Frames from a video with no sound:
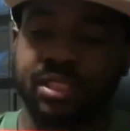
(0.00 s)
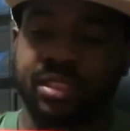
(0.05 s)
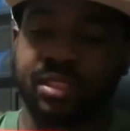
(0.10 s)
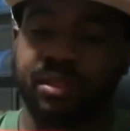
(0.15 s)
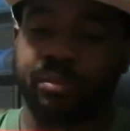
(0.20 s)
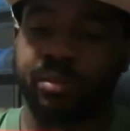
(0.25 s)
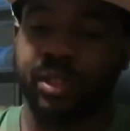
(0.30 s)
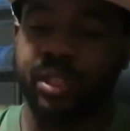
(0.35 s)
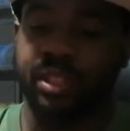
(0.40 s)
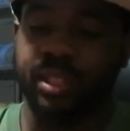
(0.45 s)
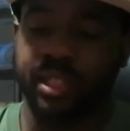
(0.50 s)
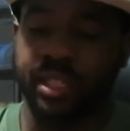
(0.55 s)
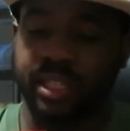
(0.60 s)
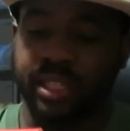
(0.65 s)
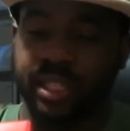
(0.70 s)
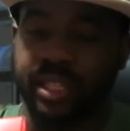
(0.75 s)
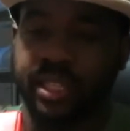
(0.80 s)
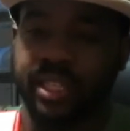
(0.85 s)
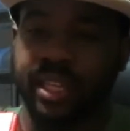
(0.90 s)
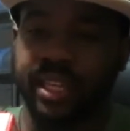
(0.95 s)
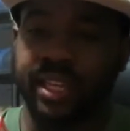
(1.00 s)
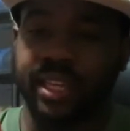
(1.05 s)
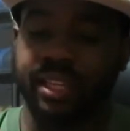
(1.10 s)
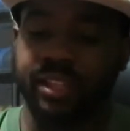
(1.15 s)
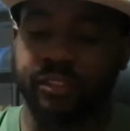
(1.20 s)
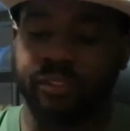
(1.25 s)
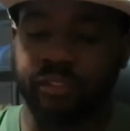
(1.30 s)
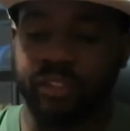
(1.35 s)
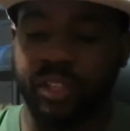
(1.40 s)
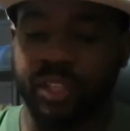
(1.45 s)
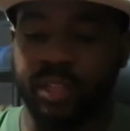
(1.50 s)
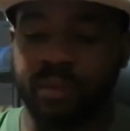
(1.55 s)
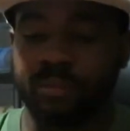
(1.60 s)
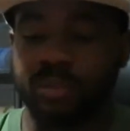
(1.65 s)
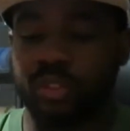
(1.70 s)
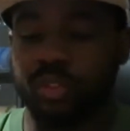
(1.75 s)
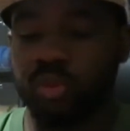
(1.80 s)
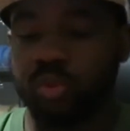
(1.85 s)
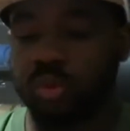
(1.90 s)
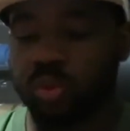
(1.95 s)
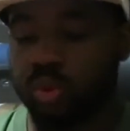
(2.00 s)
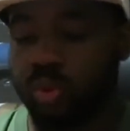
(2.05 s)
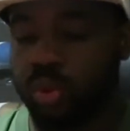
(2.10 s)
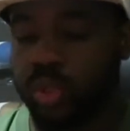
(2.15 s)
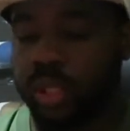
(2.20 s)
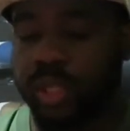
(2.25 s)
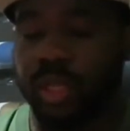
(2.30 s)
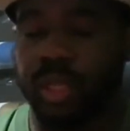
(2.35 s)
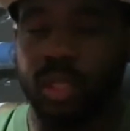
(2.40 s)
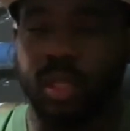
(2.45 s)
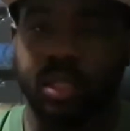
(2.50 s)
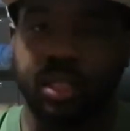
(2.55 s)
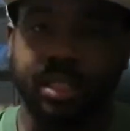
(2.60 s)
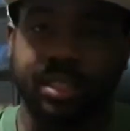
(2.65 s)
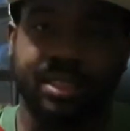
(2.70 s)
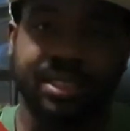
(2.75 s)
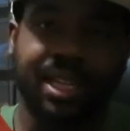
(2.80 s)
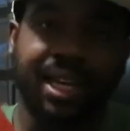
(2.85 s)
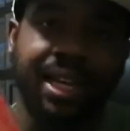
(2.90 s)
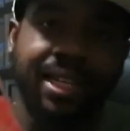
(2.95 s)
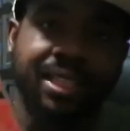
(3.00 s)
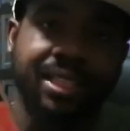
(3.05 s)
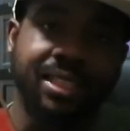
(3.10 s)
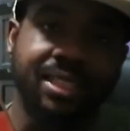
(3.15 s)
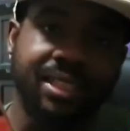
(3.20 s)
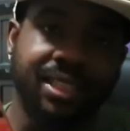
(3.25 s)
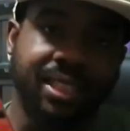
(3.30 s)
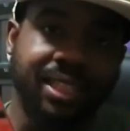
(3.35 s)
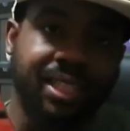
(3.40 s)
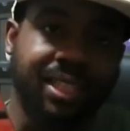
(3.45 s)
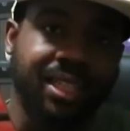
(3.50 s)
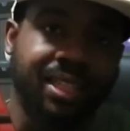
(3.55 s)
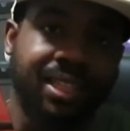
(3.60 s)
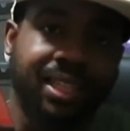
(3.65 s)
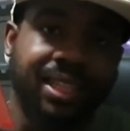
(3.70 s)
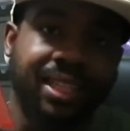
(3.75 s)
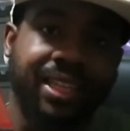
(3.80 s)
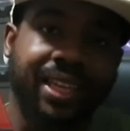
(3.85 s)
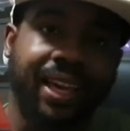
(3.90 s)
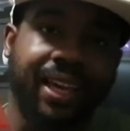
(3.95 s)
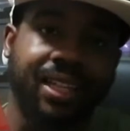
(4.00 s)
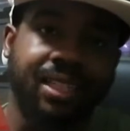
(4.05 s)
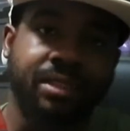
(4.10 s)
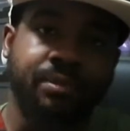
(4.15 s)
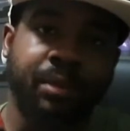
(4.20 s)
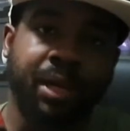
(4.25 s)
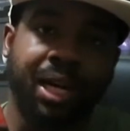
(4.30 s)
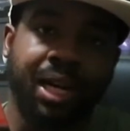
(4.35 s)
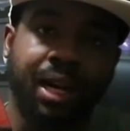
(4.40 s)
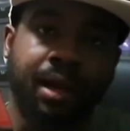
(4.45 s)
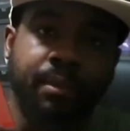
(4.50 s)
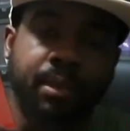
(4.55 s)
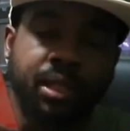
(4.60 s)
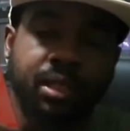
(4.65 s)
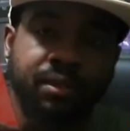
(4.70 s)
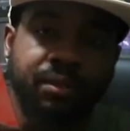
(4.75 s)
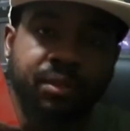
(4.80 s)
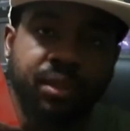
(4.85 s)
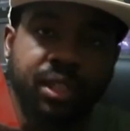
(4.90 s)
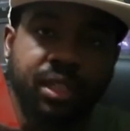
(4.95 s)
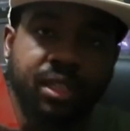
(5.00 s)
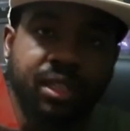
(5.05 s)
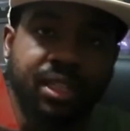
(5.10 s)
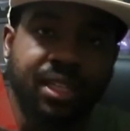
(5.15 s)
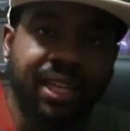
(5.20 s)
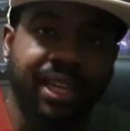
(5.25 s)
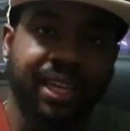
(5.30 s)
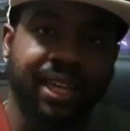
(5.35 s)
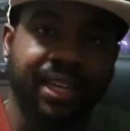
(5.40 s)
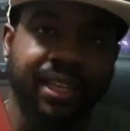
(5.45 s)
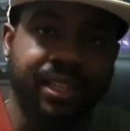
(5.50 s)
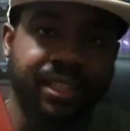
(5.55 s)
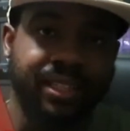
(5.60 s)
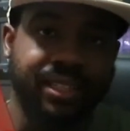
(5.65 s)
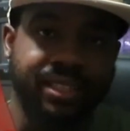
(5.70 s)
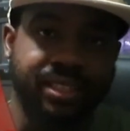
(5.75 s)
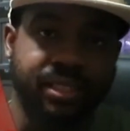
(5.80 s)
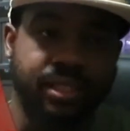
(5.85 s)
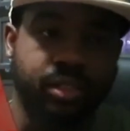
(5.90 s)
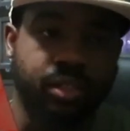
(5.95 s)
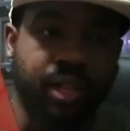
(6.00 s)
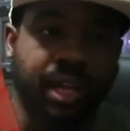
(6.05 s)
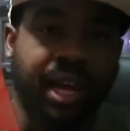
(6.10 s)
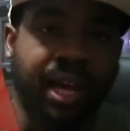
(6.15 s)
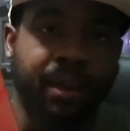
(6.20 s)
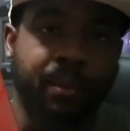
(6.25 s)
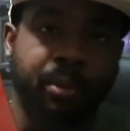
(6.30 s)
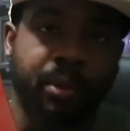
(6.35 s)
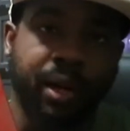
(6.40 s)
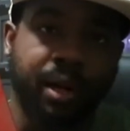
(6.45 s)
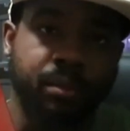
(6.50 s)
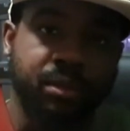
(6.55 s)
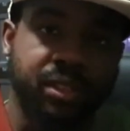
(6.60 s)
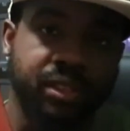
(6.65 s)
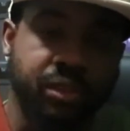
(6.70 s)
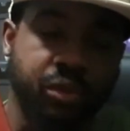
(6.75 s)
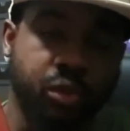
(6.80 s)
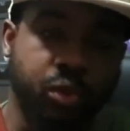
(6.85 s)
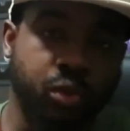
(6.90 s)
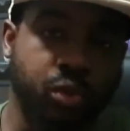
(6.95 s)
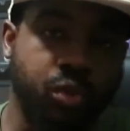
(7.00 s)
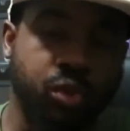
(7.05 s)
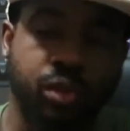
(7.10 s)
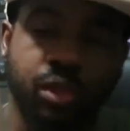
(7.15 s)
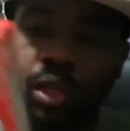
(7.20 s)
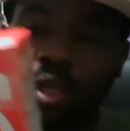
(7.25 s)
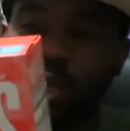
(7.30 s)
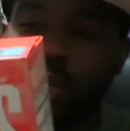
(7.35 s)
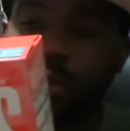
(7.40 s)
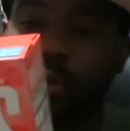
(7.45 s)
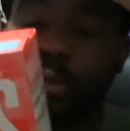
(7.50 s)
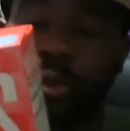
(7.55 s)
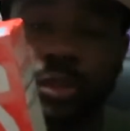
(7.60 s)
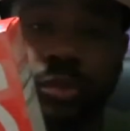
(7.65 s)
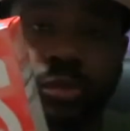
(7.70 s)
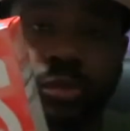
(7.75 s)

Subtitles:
is a big thing, and for him to tie this in, I think he had his mom unveil it at his iPromise school, which